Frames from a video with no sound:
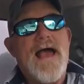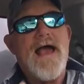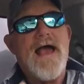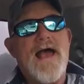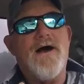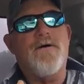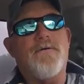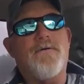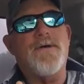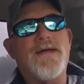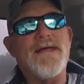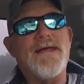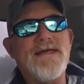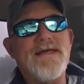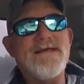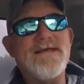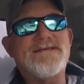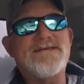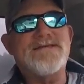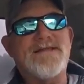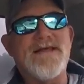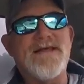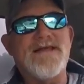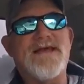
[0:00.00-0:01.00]
how
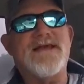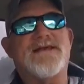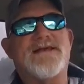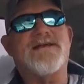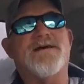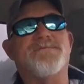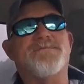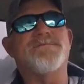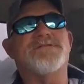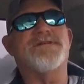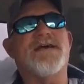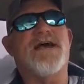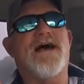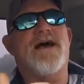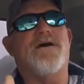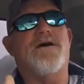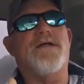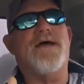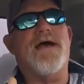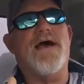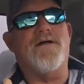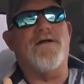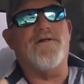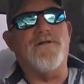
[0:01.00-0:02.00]
easily it comes
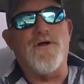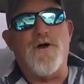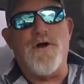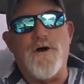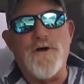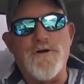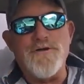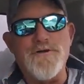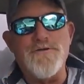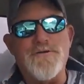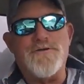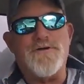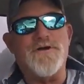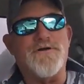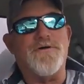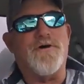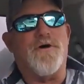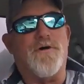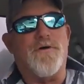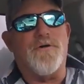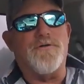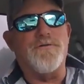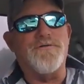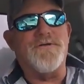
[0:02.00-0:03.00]
out, how long you can
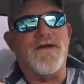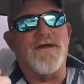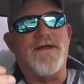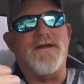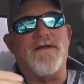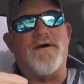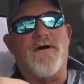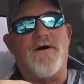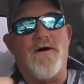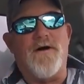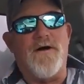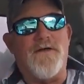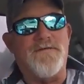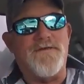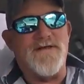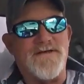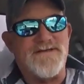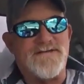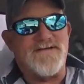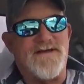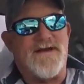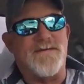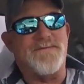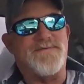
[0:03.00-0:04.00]
hold it, all
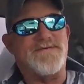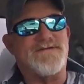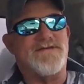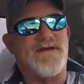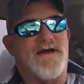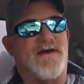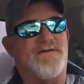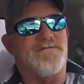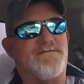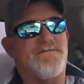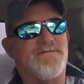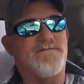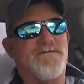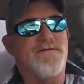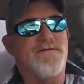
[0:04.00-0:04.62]
this type stuff.